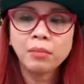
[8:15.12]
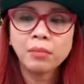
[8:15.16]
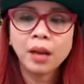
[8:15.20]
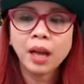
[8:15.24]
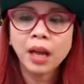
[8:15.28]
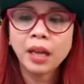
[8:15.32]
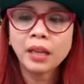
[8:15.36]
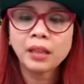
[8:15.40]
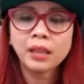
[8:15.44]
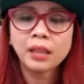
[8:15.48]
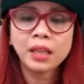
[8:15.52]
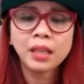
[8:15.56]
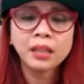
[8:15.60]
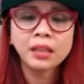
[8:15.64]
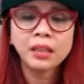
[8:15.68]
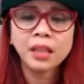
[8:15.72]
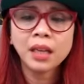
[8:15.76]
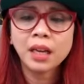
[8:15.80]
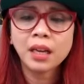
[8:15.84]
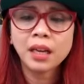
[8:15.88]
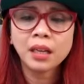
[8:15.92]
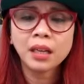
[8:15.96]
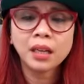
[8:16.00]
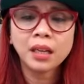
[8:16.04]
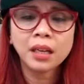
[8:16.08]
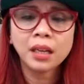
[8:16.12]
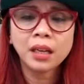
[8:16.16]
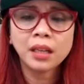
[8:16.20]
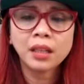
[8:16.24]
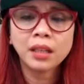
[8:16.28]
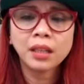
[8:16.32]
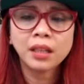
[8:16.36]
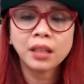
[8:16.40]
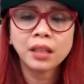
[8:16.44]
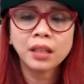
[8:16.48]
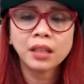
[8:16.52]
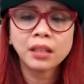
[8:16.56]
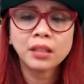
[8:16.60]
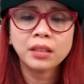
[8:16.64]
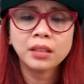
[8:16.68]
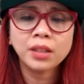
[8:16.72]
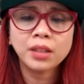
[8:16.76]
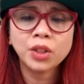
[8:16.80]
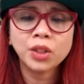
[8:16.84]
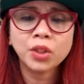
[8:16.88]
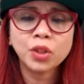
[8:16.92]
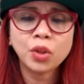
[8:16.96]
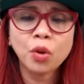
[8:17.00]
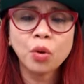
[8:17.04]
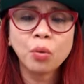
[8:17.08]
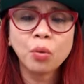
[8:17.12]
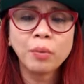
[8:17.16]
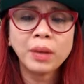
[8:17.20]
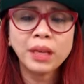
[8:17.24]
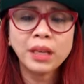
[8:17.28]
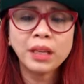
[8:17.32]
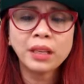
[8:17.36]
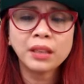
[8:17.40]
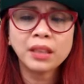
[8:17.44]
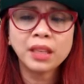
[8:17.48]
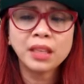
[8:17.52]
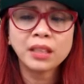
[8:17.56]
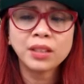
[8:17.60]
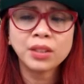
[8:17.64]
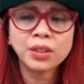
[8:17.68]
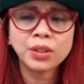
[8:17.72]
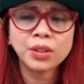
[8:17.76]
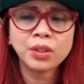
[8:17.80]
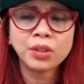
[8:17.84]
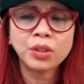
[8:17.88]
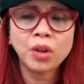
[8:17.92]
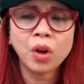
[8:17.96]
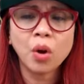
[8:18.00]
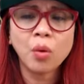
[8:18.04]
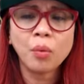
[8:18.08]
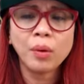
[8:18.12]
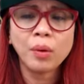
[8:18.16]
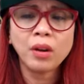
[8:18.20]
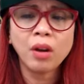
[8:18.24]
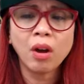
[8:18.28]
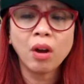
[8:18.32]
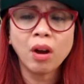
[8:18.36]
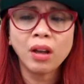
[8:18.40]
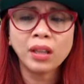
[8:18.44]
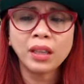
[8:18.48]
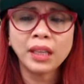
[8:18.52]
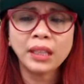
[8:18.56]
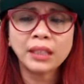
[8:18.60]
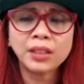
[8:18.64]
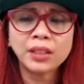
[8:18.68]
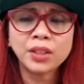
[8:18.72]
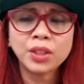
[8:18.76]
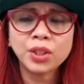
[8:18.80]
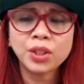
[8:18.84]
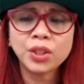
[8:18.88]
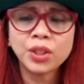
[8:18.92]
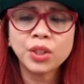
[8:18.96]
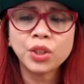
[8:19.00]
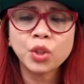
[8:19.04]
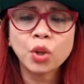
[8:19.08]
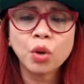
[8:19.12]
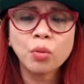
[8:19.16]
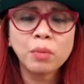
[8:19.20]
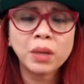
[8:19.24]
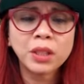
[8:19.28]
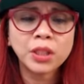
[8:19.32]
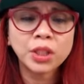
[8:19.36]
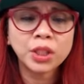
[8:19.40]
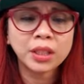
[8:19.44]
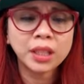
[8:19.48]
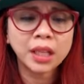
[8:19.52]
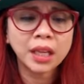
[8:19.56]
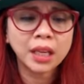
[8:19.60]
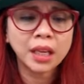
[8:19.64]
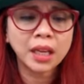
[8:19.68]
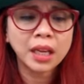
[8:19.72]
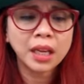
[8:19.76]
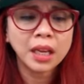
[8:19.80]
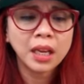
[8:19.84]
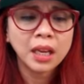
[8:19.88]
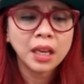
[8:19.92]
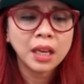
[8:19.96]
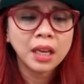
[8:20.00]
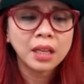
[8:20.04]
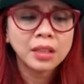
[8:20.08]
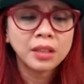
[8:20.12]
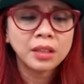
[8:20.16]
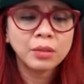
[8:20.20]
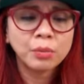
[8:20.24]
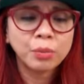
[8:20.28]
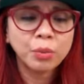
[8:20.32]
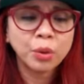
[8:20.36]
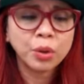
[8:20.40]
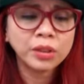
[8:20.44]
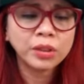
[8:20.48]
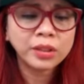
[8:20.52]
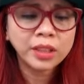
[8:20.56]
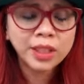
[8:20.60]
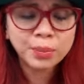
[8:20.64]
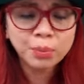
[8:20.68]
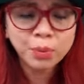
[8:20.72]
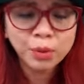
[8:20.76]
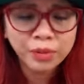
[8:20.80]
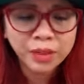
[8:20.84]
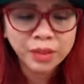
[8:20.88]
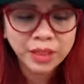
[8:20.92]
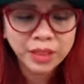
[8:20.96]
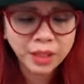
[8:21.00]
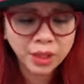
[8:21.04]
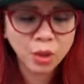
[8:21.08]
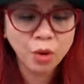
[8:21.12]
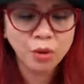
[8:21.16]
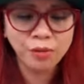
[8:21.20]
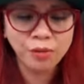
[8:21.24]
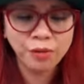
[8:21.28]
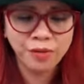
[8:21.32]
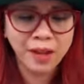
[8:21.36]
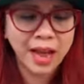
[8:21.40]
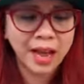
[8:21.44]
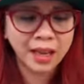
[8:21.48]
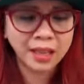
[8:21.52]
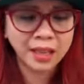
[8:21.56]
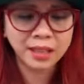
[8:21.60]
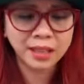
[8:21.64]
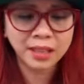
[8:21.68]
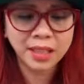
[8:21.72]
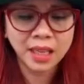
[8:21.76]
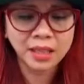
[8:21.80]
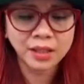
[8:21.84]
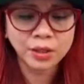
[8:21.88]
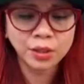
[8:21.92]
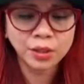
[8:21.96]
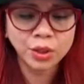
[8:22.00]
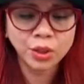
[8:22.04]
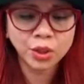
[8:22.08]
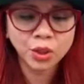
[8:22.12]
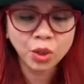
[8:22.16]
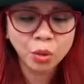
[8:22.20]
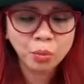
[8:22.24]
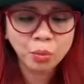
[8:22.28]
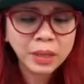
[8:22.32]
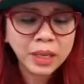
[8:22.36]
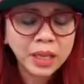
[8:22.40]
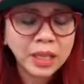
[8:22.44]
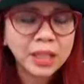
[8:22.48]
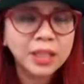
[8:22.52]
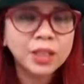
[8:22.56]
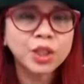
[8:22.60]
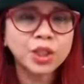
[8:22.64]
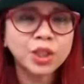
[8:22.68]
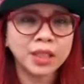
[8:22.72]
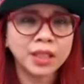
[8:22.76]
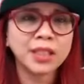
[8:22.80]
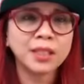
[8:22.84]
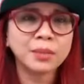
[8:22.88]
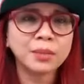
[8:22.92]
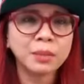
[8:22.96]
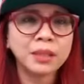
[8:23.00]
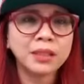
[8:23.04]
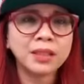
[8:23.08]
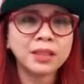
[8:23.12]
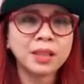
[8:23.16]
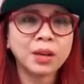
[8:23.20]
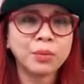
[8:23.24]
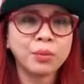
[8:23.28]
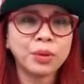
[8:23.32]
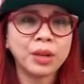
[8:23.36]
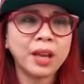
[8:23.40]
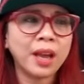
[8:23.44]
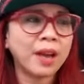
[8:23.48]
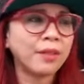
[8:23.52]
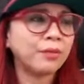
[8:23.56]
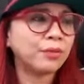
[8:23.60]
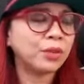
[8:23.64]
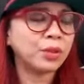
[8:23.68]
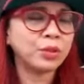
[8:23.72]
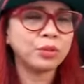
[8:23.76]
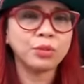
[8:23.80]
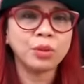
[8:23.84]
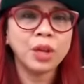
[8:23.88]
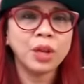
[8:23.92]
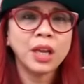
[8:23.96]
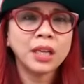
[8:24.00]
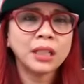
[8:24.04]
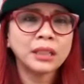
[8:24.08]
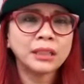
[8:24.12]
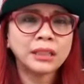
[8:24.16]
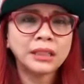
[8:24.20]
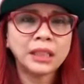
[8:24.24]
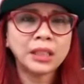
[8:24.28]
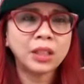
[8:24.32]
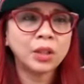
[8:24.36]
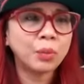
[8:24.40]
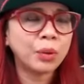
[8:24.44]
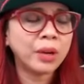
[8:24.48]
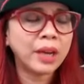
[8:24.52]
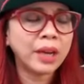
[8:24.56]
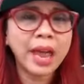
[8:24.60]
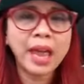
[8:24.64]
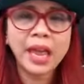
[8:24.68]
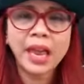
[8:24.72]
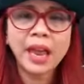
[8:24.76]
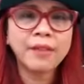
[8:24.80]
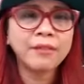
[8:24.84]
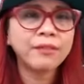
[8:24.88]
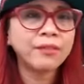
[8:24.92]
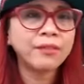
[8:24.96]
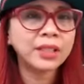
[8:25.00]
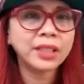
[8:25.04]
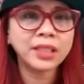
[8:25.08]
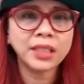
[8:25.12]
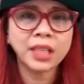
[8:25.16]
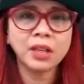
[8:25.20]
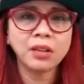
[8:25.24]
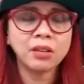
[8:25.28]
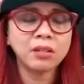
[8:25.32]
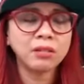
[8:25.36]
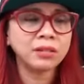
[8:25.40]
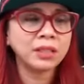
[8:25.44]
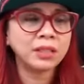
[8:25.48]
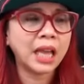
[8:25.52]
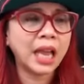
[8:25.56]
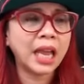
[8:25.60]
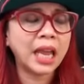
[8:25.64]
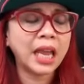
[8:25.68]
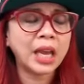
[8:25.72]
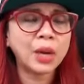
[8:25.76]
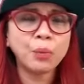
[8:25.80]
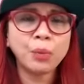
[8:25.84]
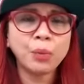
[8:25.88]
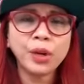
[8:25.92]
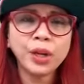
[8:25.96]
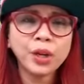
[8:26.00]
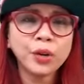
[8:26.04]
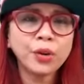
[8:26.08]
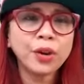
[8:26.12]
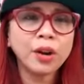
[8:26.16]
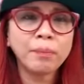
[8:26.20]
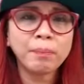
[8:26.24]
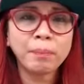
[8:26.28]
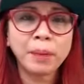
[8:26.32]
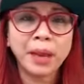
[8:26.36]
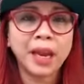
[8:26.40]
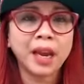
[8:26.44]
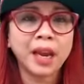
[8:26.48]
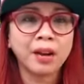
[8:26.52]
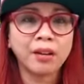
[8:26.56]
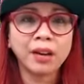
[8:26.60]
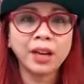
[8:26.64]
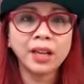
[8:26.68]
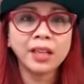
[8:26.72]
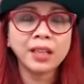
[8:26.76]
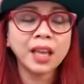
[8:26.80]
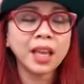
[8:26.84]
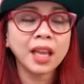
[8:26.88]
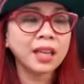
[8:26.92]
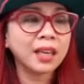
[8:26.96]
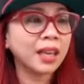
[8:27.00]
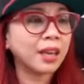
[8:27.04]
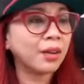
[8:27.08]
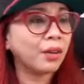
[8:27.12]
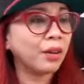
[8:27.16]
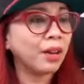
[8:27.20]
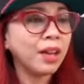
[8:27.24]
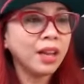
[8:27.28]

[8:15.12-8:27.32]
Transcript: I think that so many things are going on. Like there's just so much like the world is moving so fast and there's so many adjustments that we have to deal with every single day and when you're a parent and then